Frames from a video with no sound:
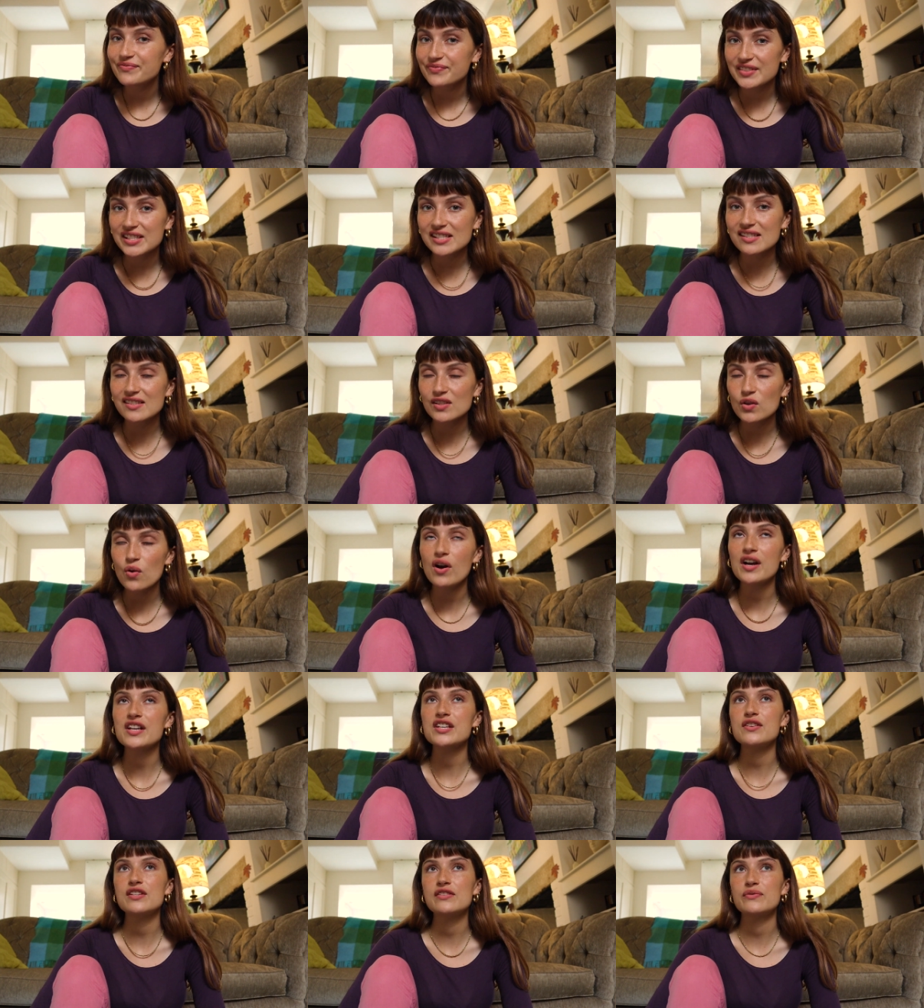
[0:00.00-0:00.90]
This is
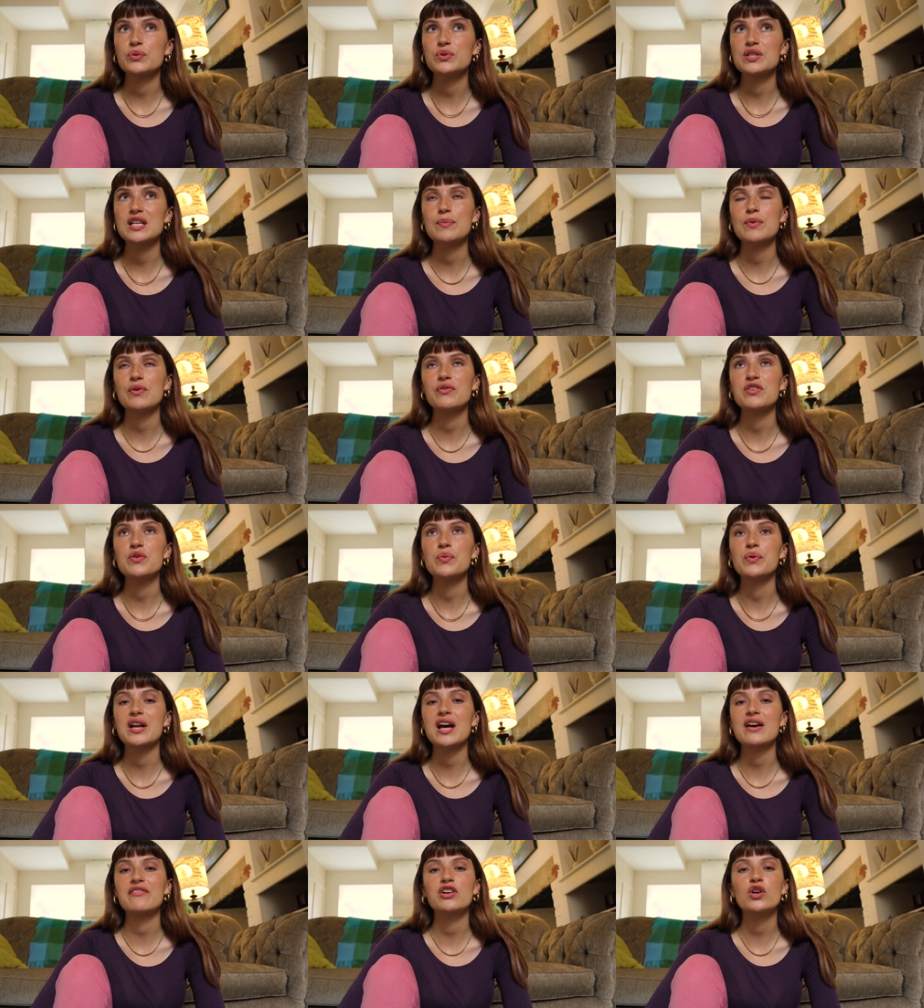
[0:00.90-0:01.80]
quite a useful tip if you
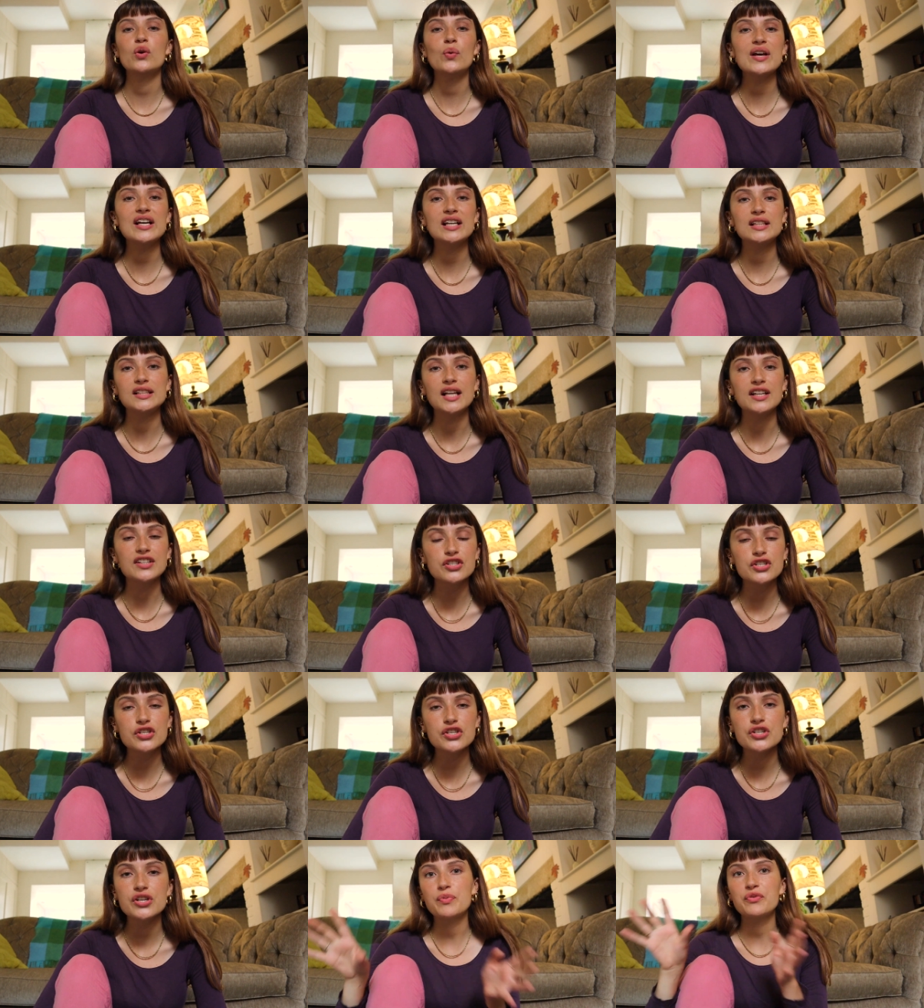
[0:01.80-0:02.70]
want to have a quick
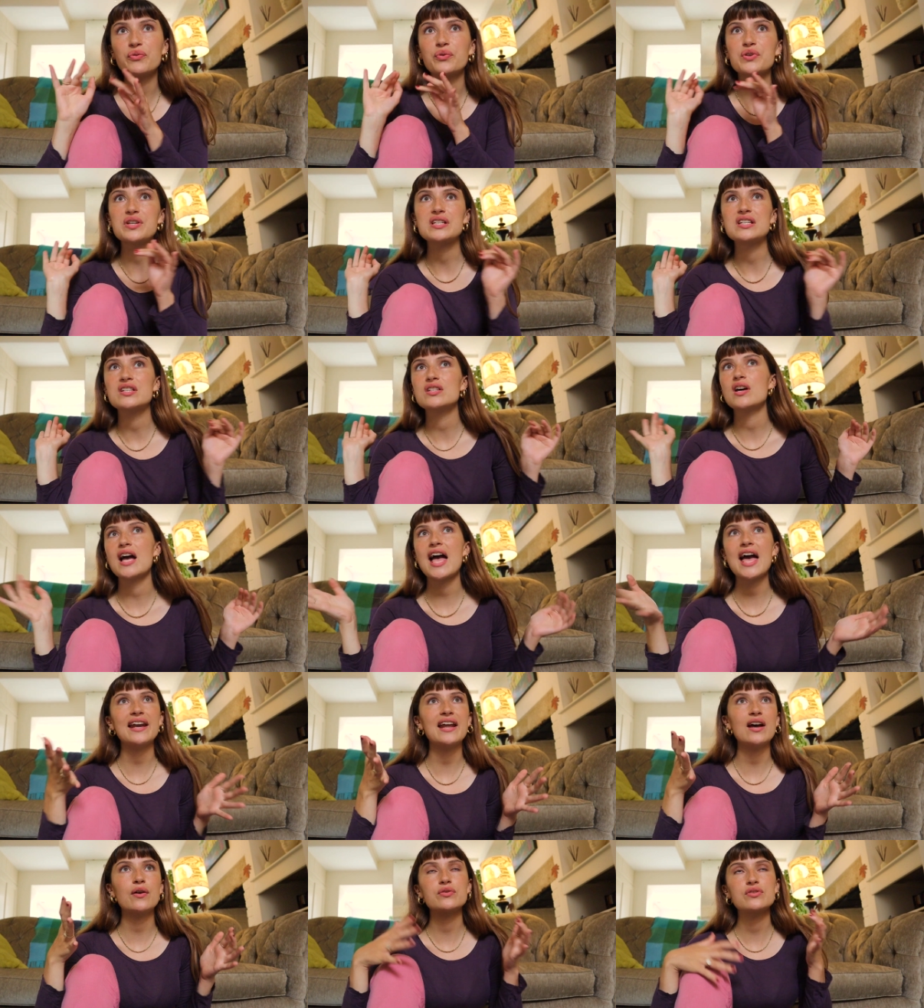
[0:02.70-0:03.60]
lunch before you need to
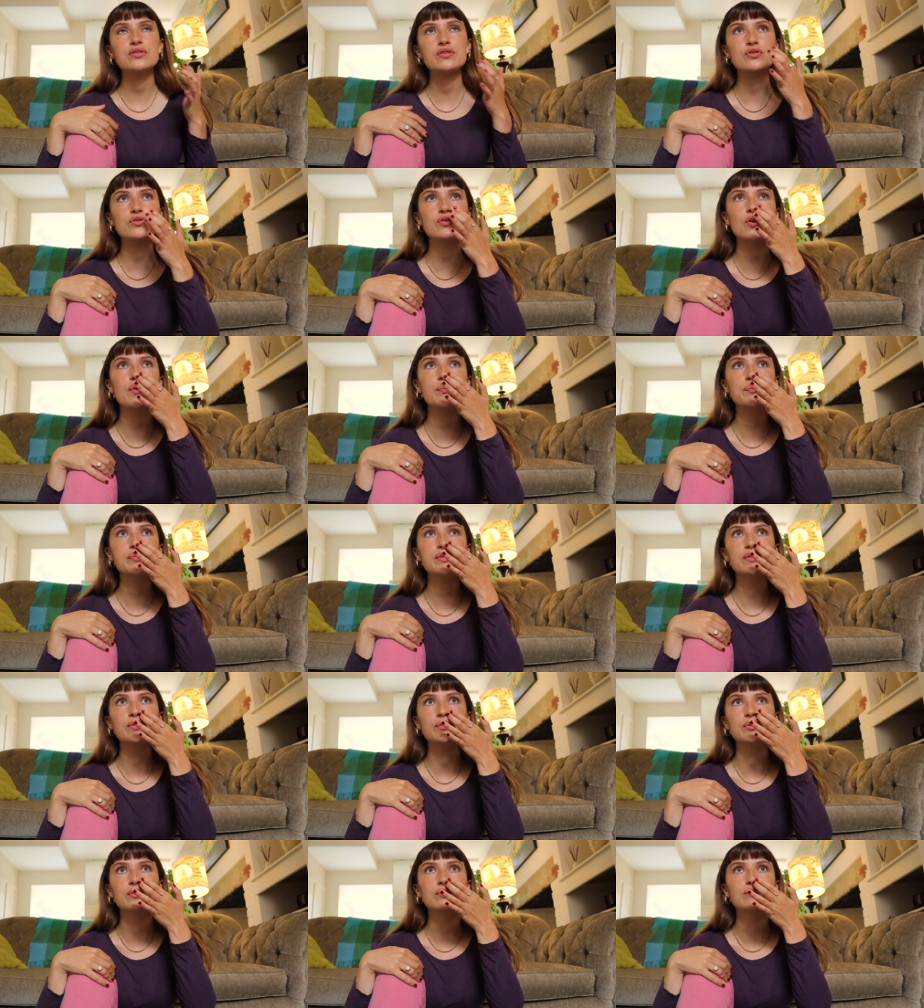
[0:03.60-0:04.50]
head out to the
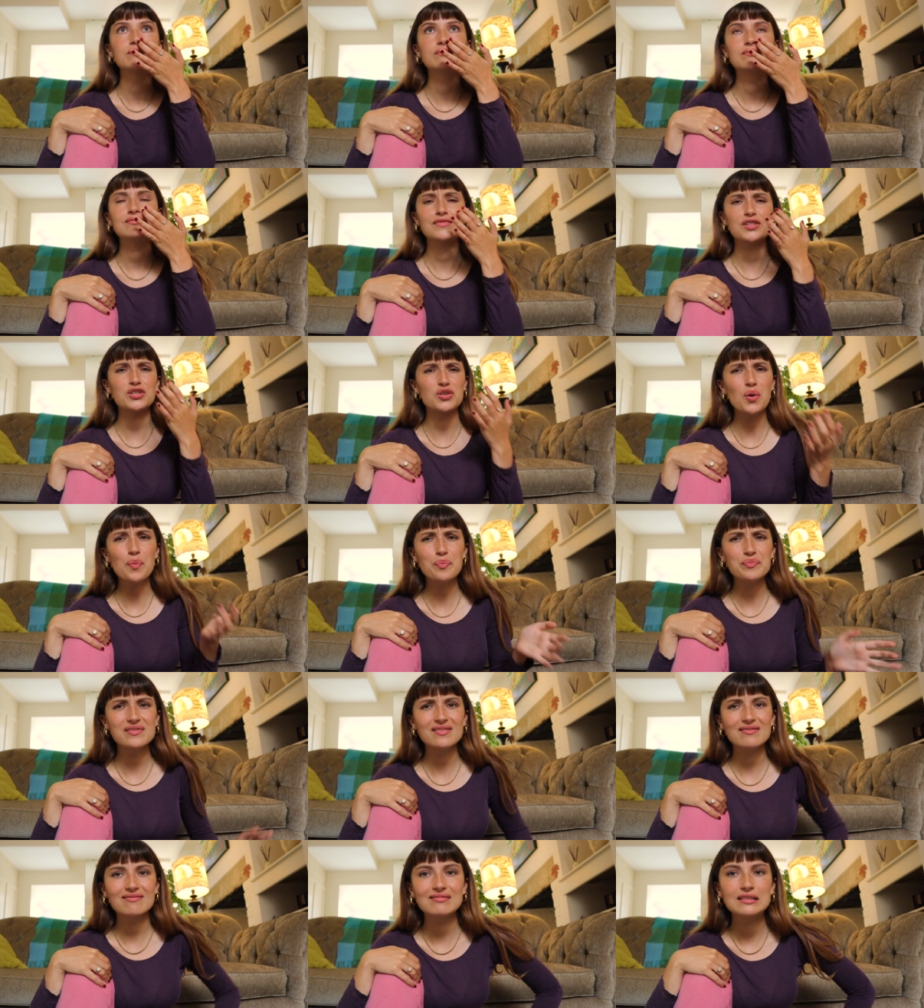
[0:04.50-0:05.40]
shops or
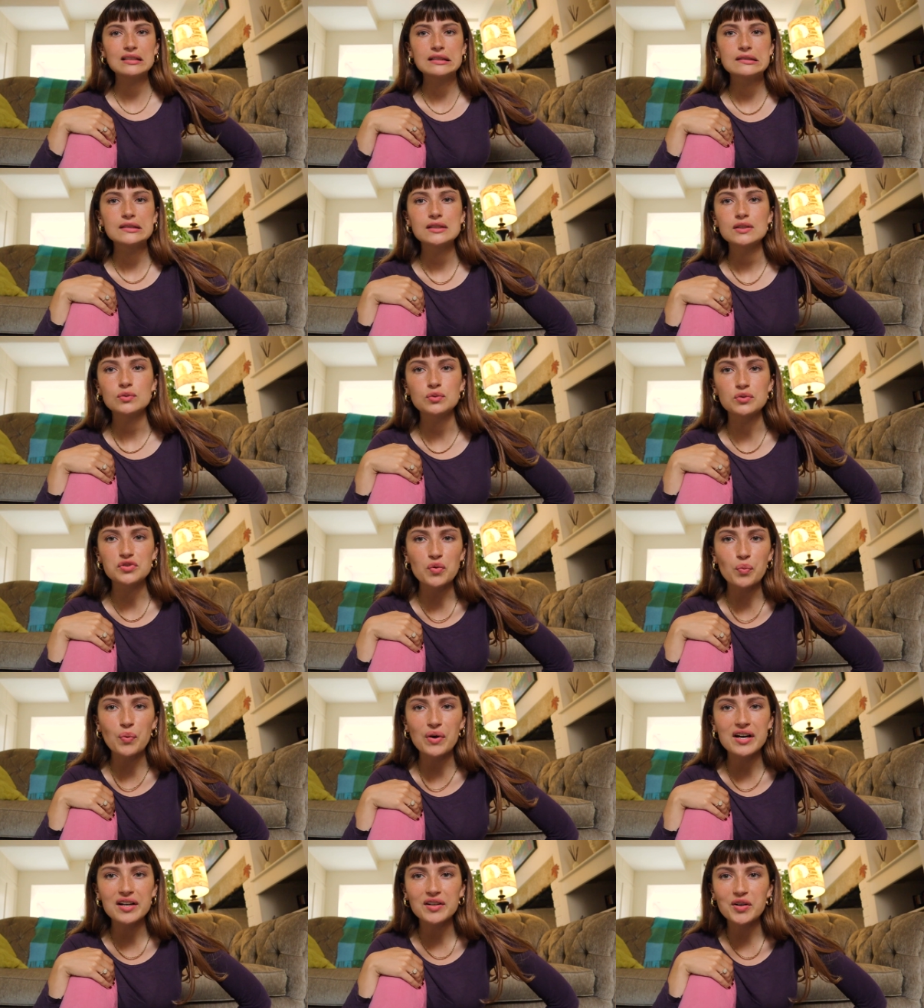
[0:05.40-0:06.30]
to
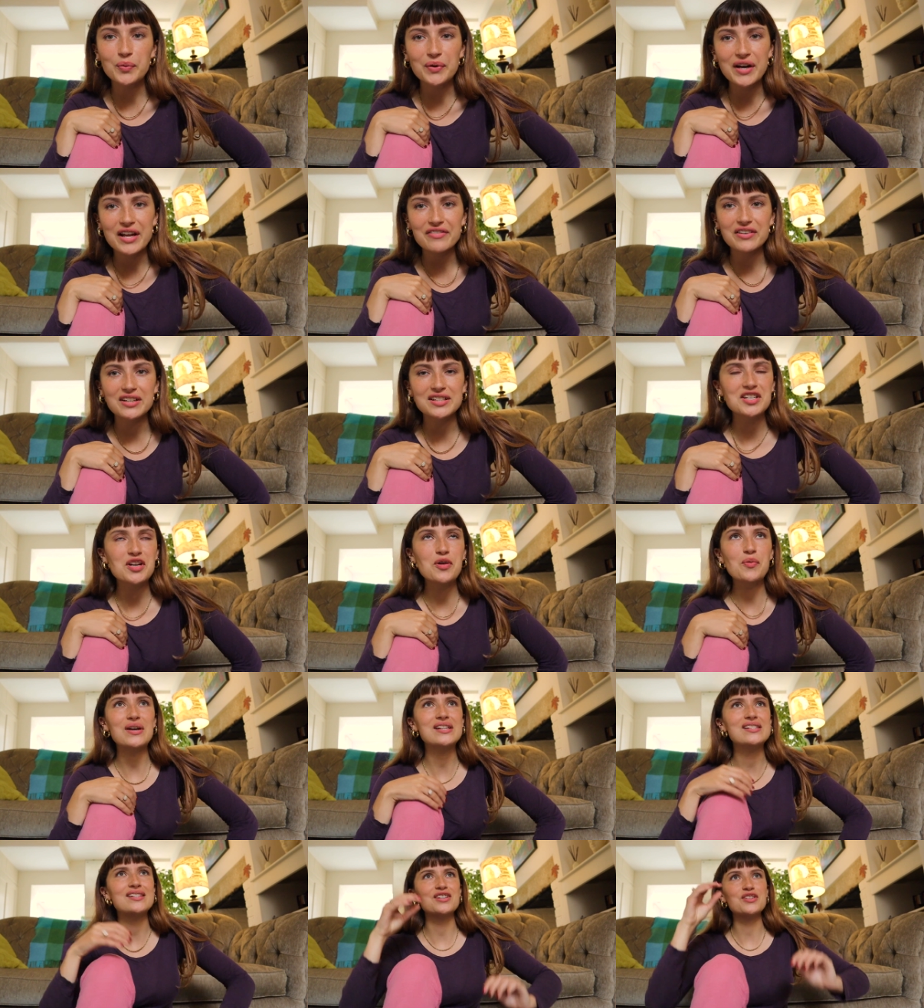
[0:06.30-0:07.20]
work or whatever. I don't know
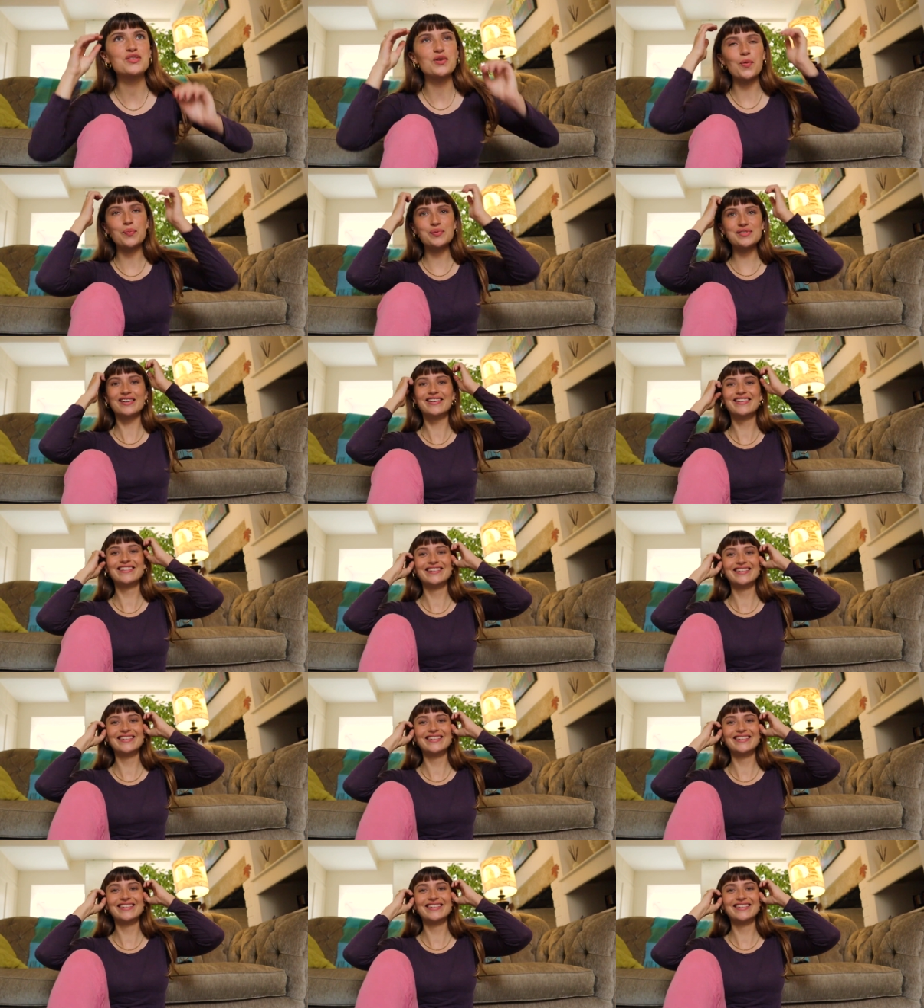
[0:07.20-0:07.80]
why I said shops.